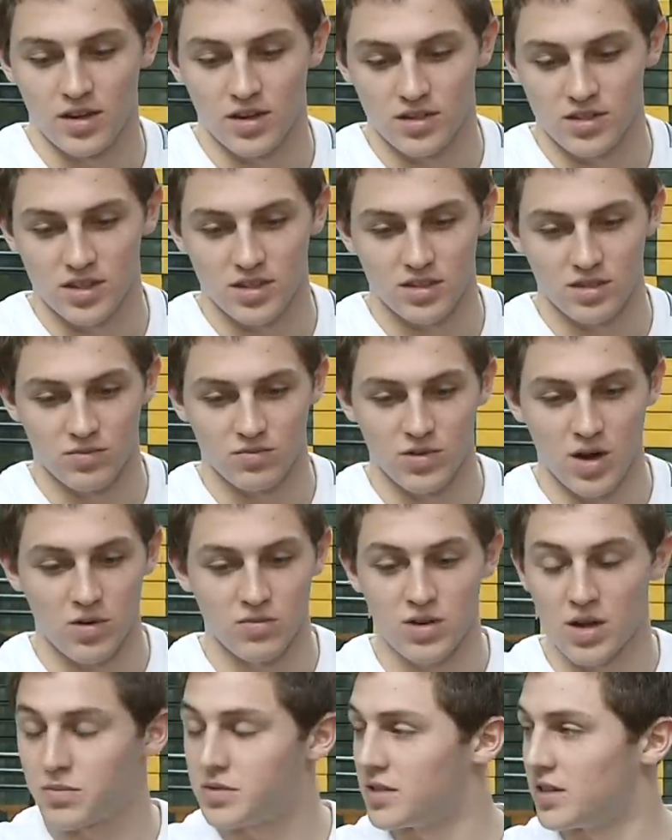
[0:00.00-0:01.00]
just
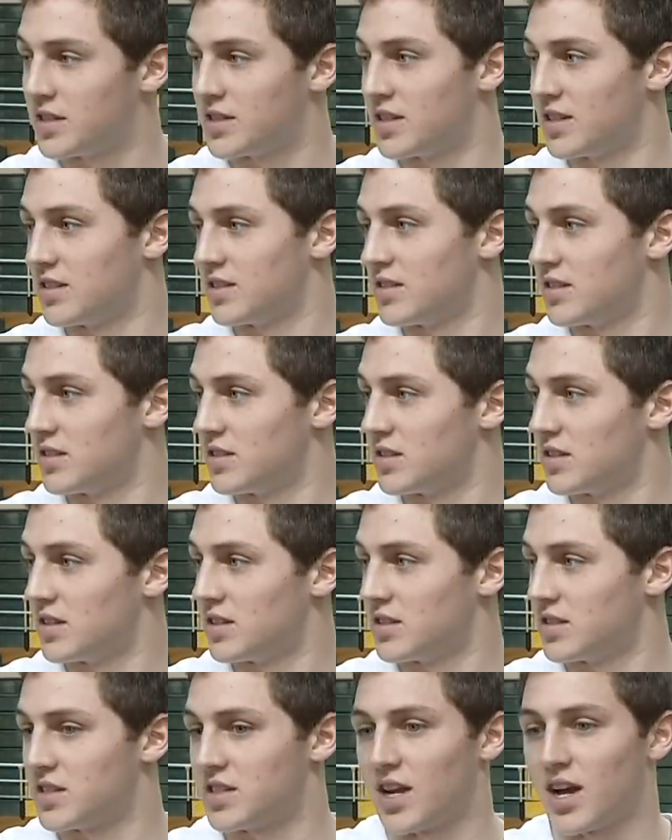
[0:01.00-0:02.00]
repetitions
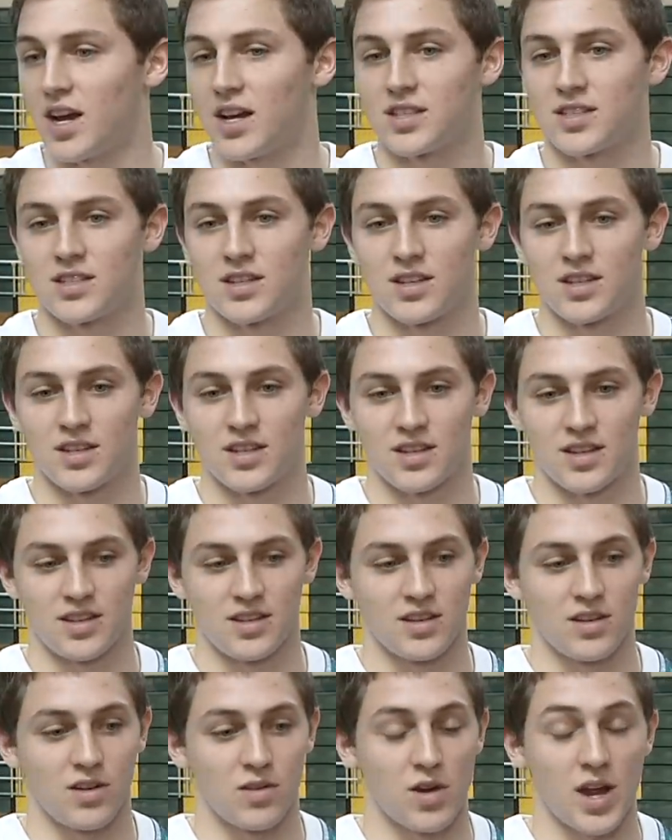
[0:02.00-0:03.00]
and shots. And
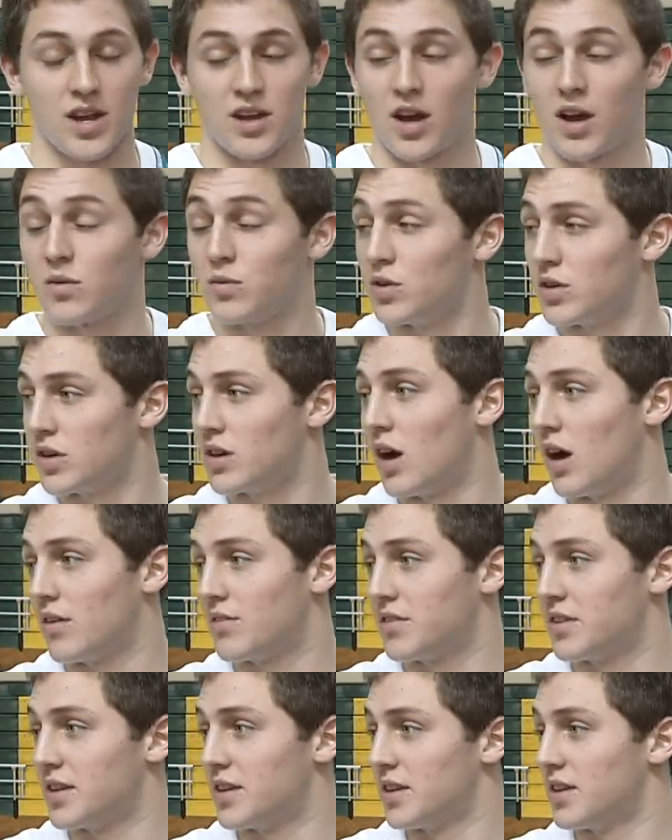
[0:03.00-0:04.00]
right now I'm real
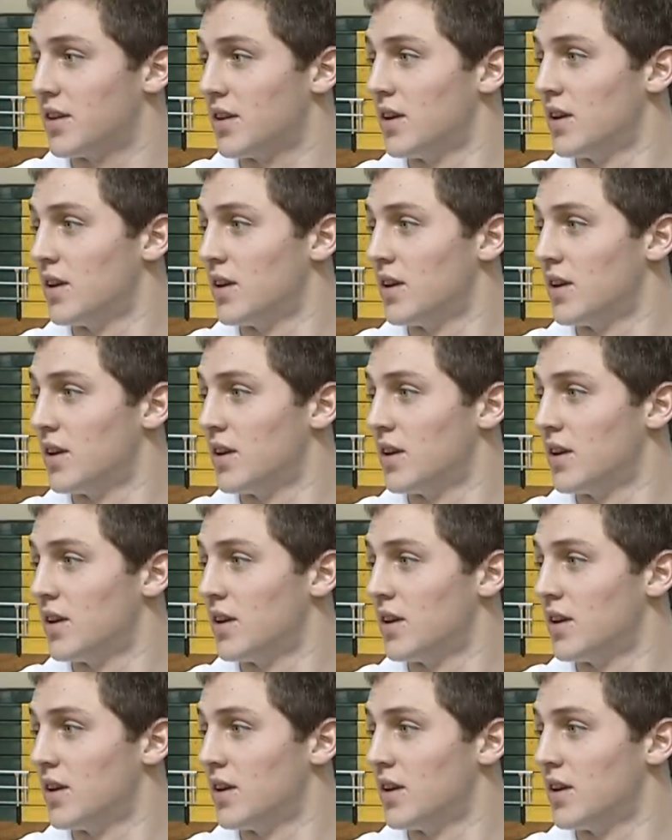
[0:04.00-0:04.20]
confident